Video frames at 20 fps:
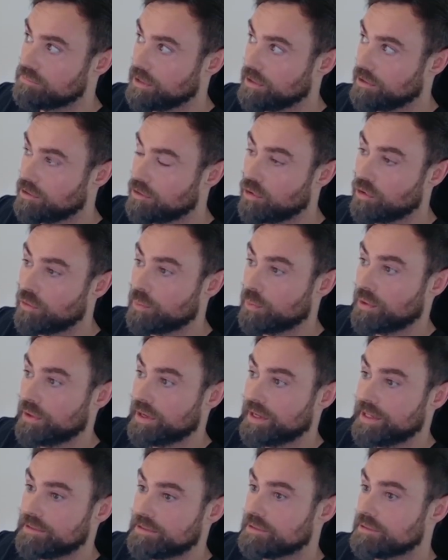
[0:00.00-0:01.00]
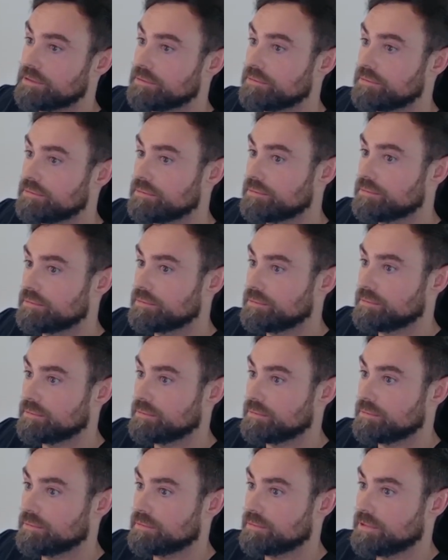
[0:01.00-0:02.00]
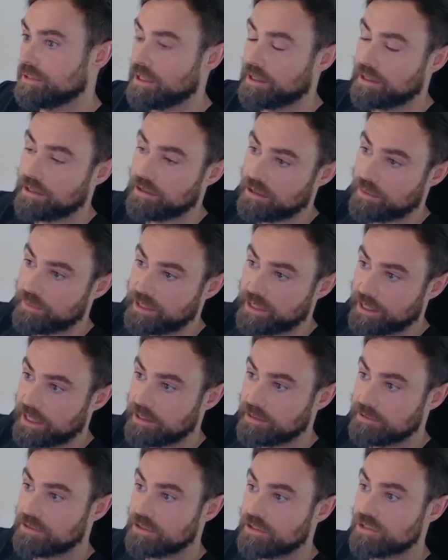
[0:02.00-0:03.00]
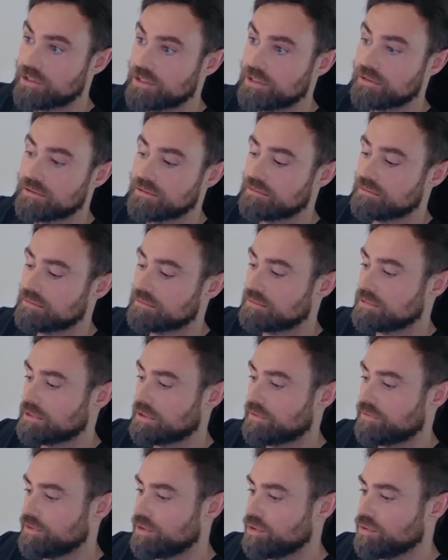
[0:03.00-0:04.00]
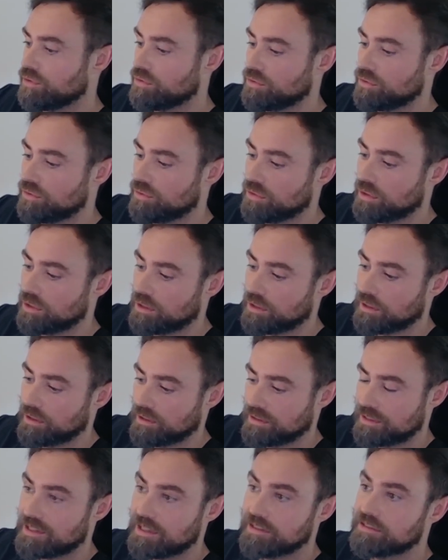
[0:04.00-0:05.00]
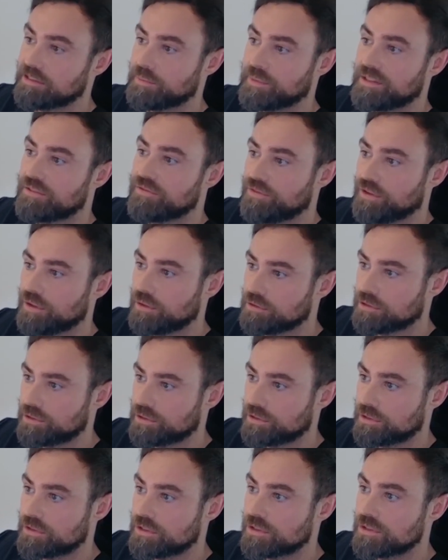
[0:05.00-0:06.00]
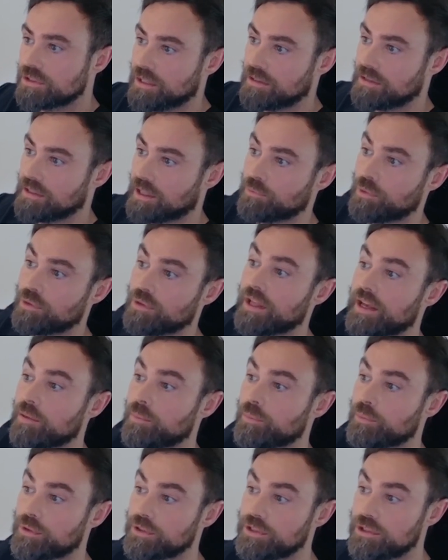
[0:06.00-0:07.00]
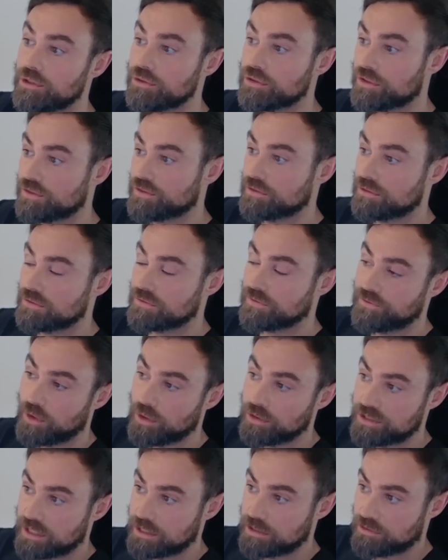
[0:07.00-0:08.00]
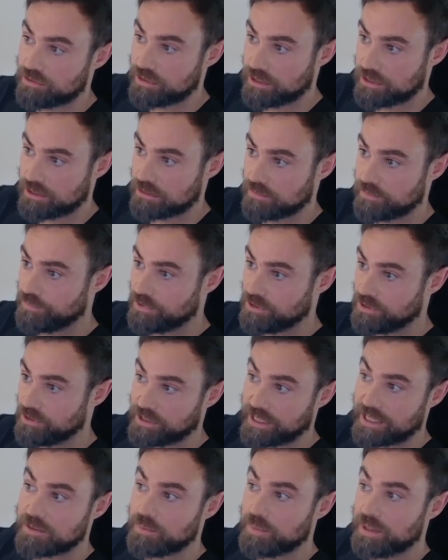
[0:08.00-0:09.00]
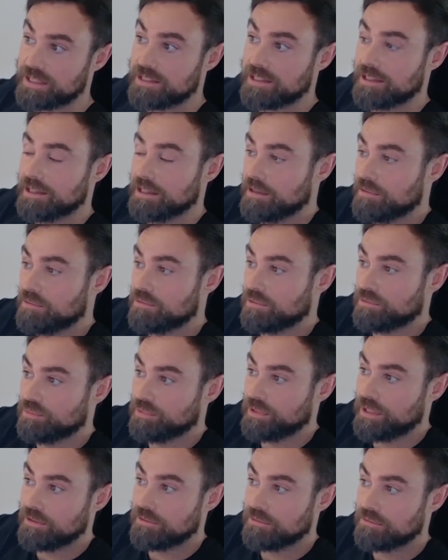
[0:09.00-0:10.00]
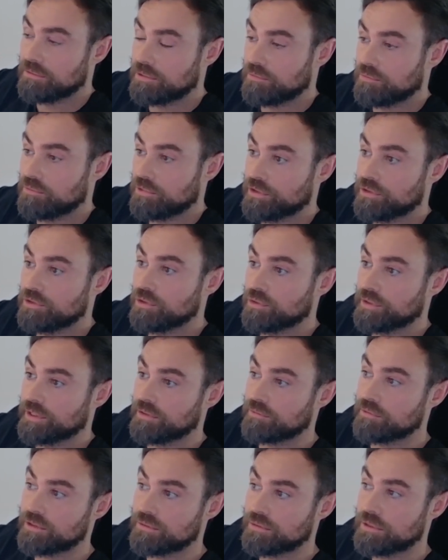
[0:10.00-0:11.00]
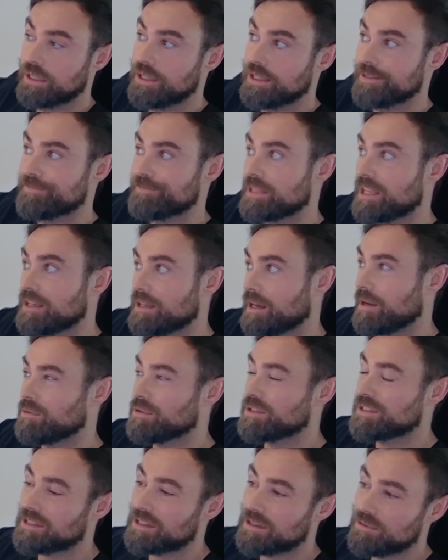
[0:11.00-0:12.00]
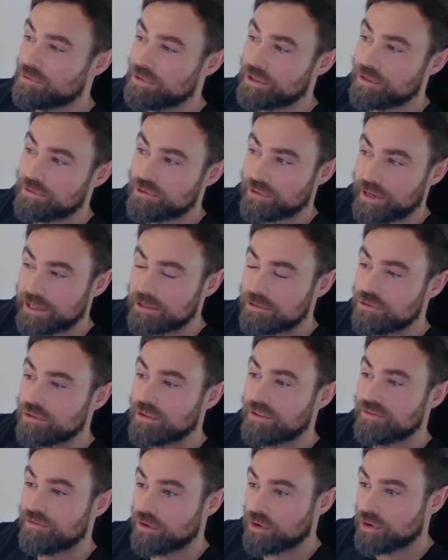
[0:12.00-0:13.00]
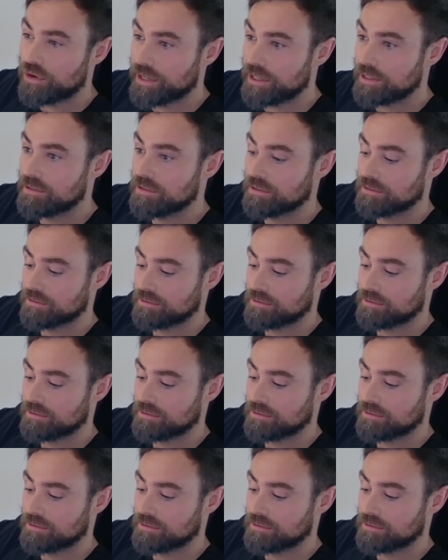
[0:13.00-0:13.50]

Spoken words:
incorporate the economic calendars and a few sentiment filters that will help reduce false entries. So that's basically what we're doing. I would say we're trying to avoid